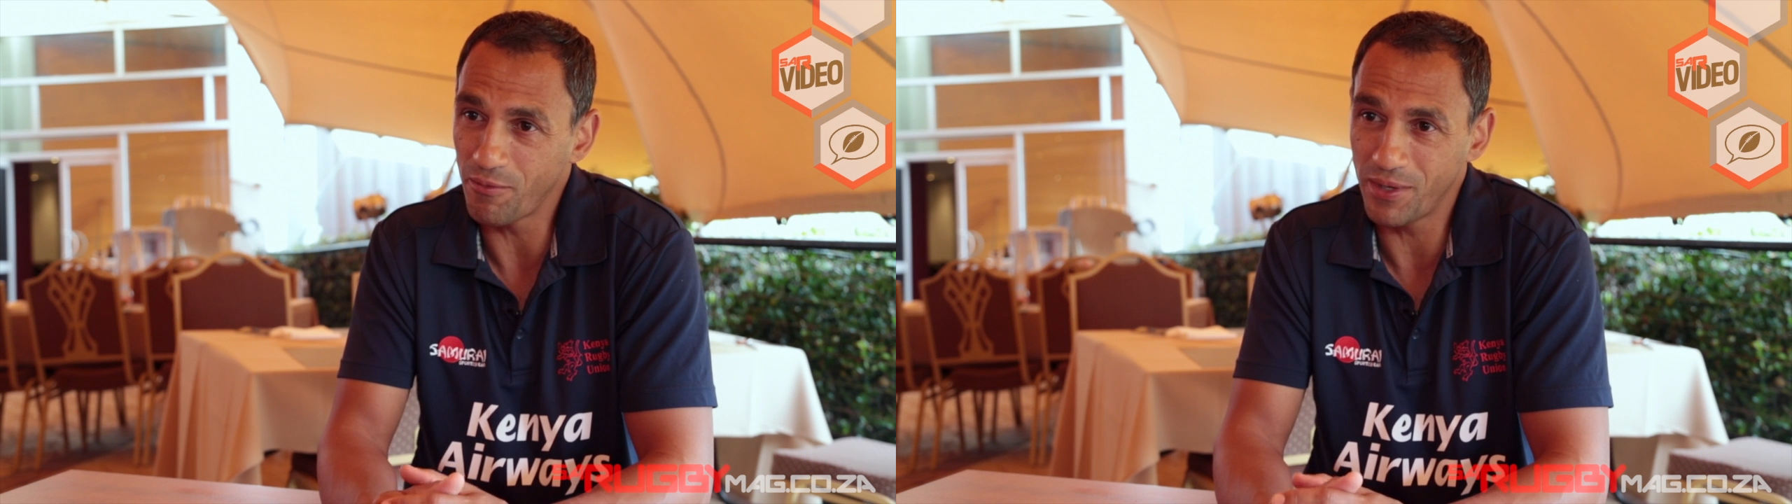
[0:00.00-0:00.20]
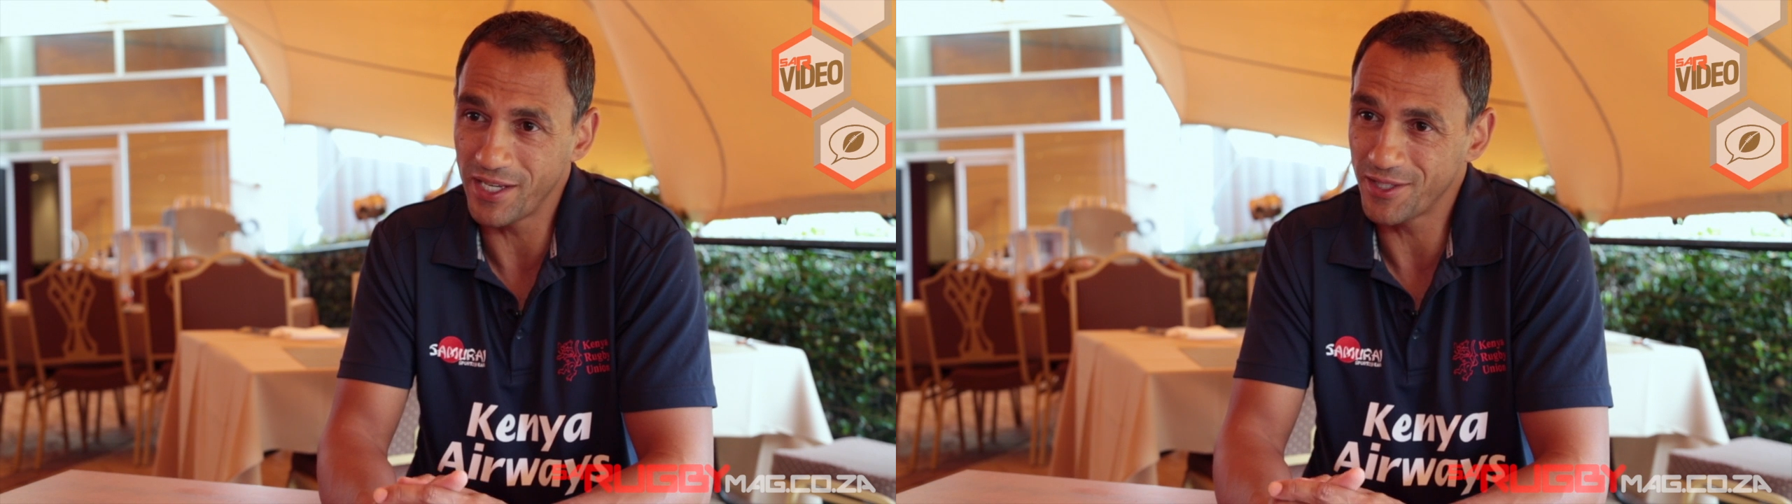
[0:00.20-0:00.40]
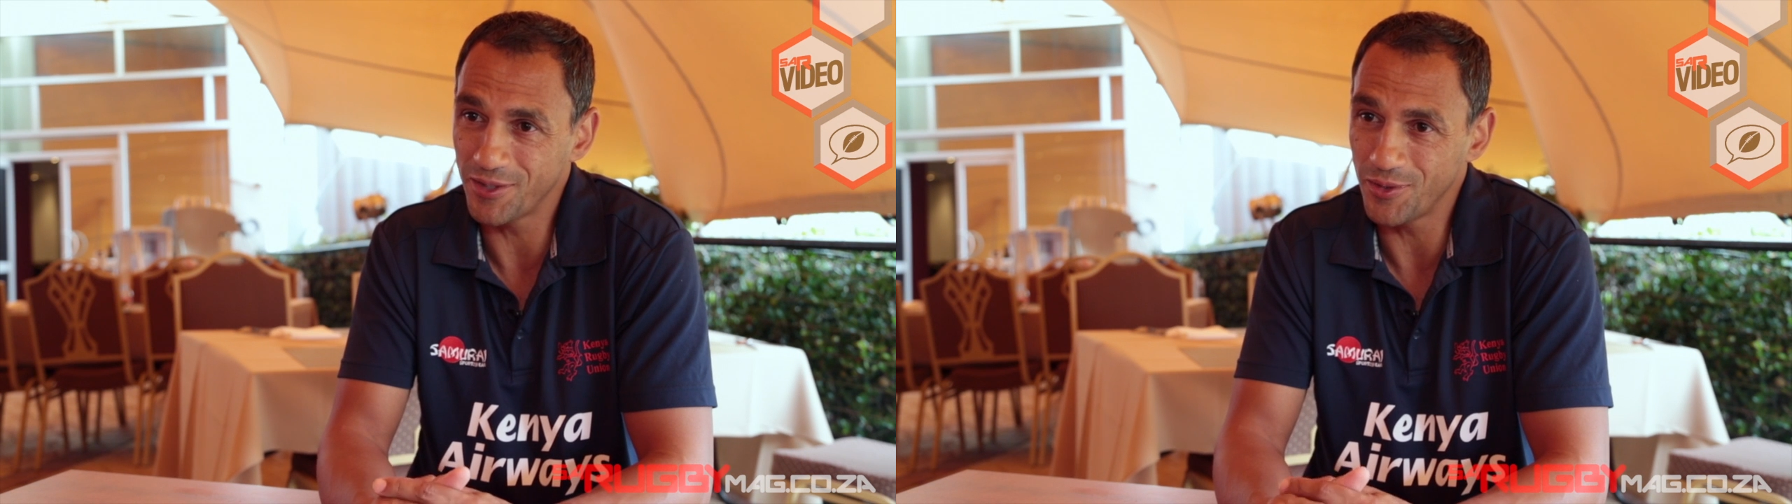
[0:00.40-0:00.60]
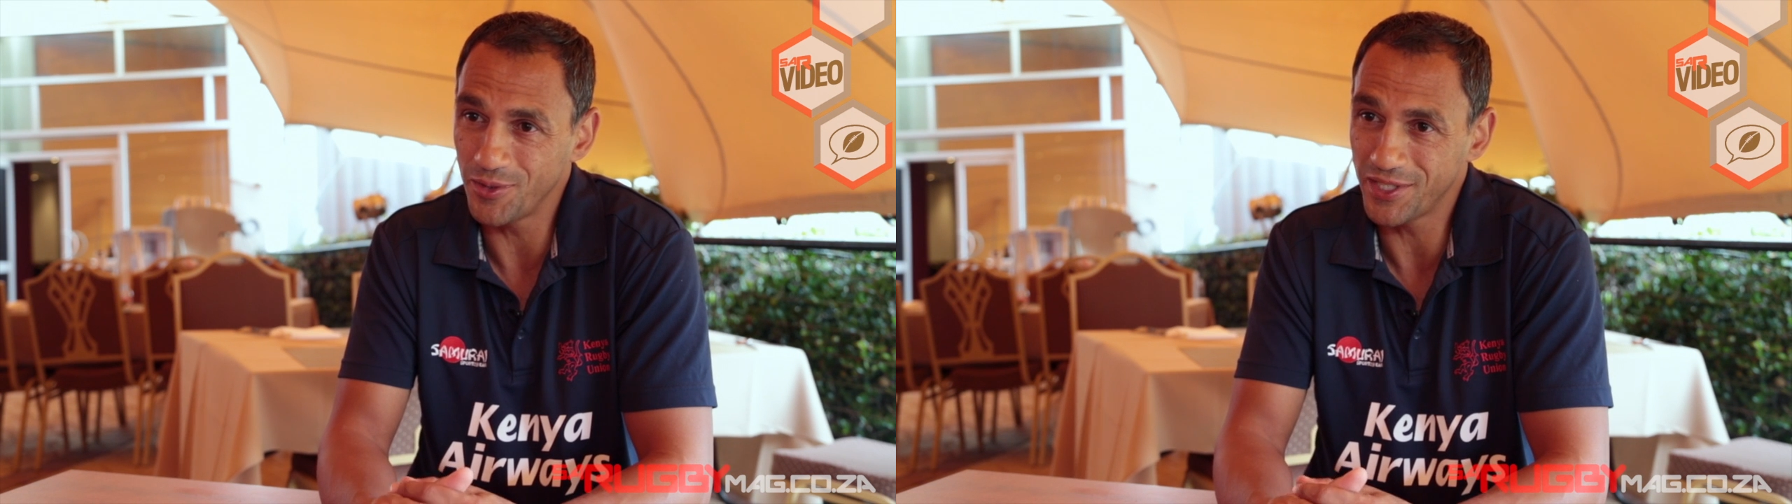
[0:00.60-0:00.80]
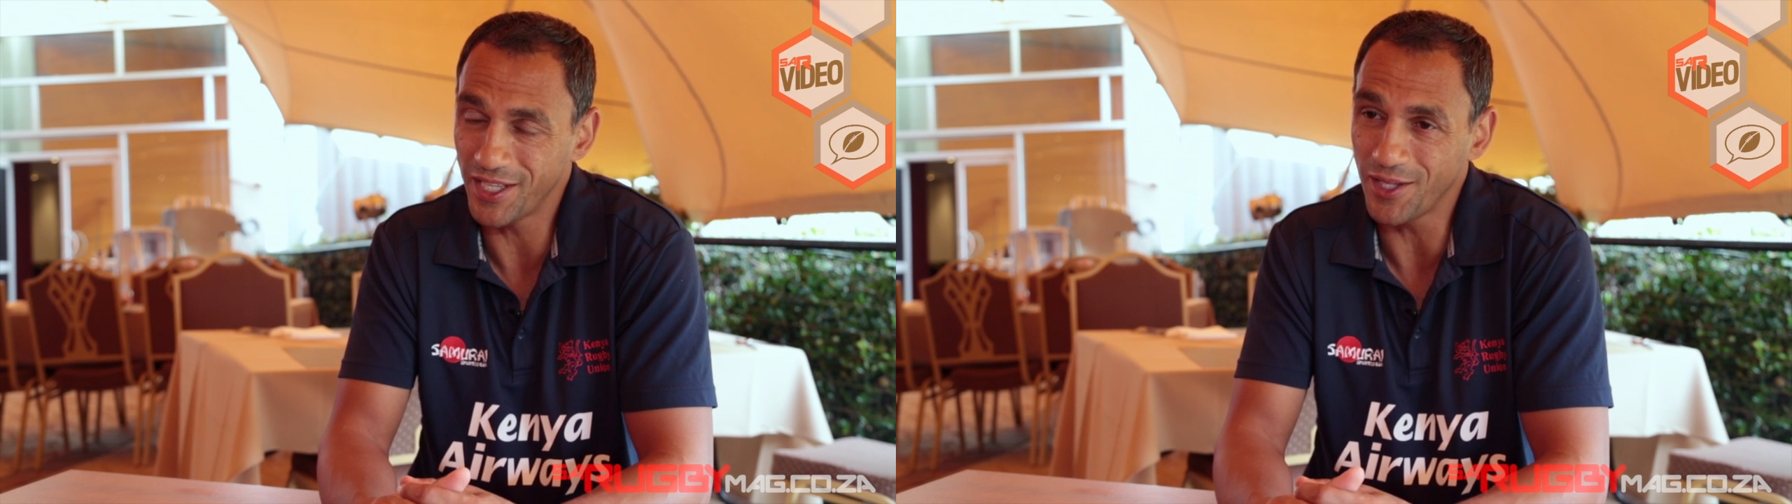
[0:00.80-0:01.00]
of person
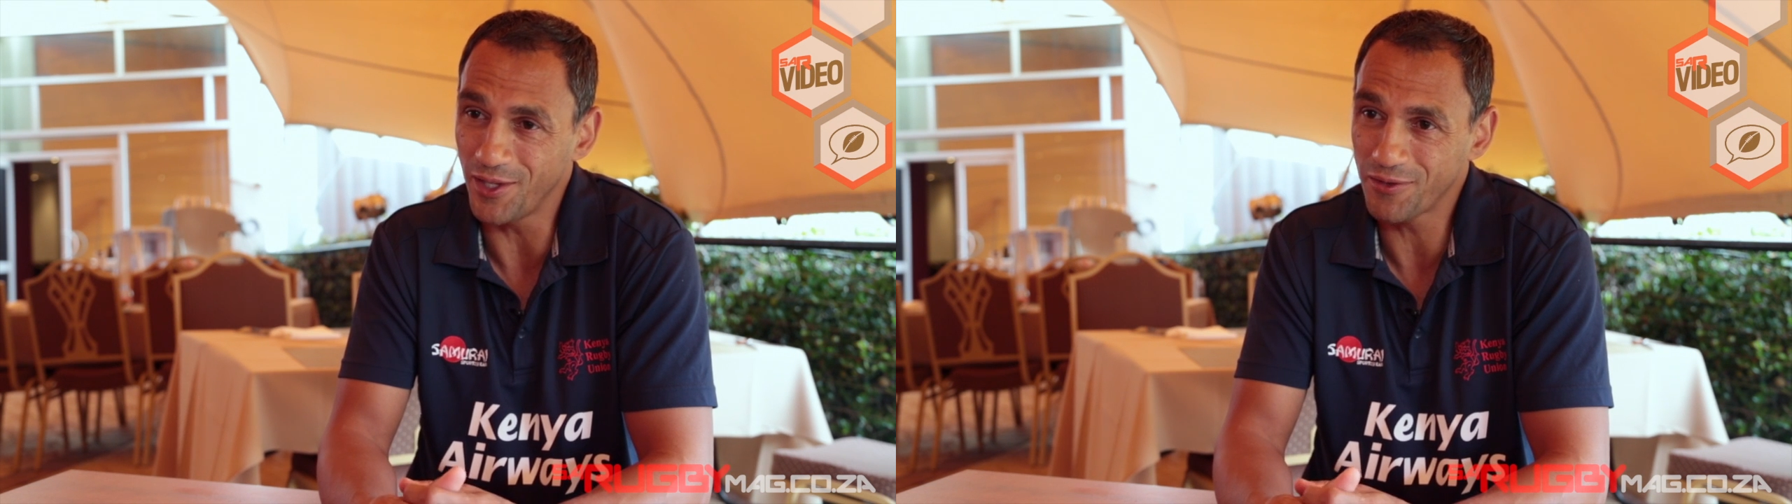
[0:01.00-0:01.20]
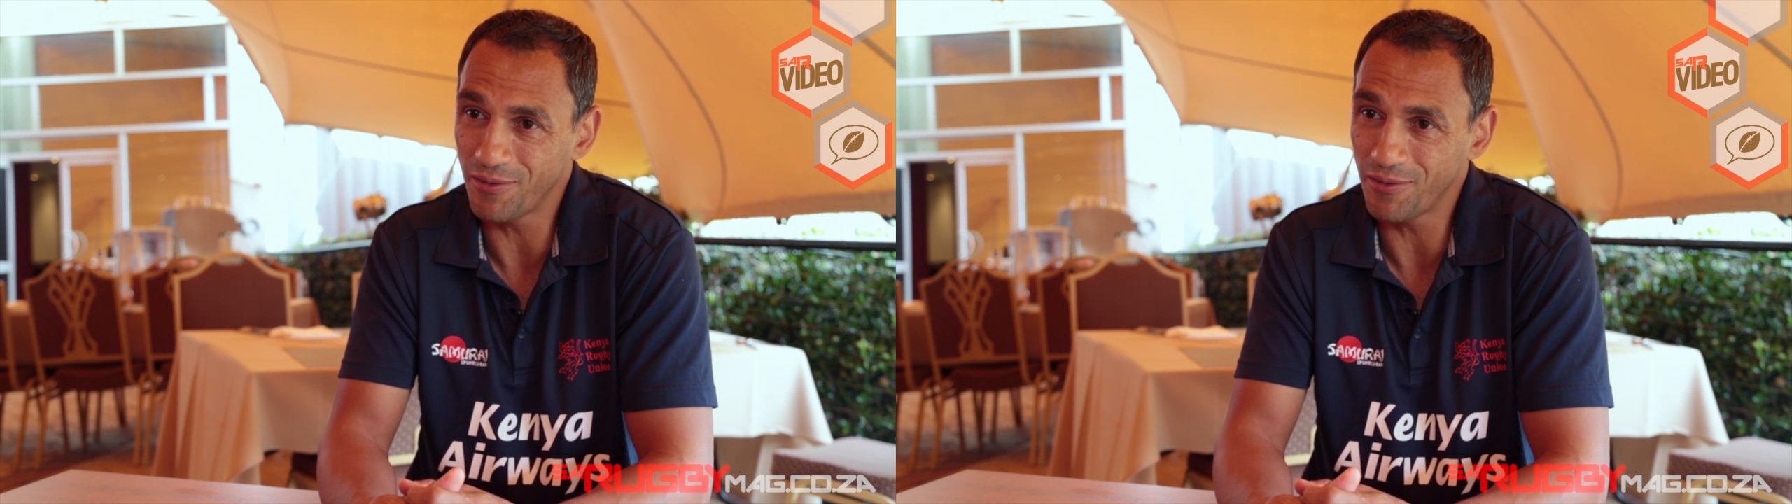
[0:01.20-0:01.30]
who set goals